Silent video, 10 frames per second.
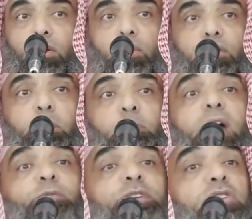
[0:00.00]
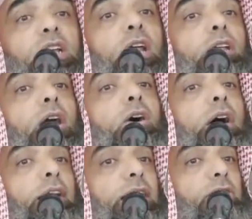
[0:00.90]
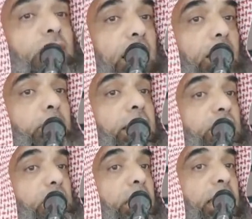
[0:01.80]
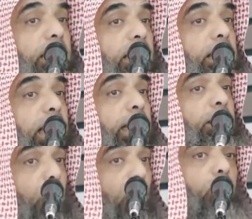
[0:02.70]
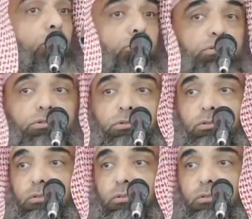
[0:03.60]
Look, the Prophet sallallahu alayhi wasallam is making an oath.